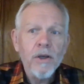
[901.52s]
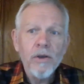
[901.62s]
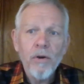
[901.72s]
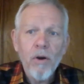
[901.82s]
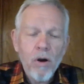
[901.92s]

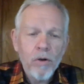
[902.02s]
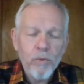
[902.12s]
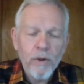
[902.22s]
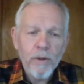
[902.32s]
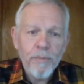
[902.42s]
your
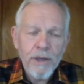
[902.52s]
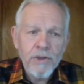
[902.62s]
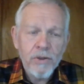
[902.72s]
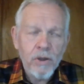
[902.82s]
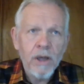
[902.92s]
hardware
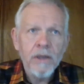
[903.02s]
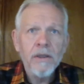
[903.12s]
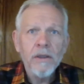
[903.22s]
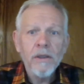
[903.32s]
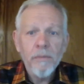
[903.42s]
based
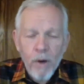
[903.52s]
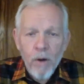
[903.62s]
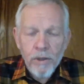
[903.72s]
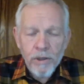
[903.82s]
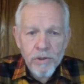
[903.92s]
on
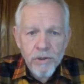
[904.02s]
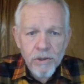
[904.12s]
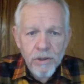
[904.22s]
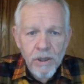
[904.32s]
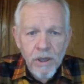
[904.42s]
components,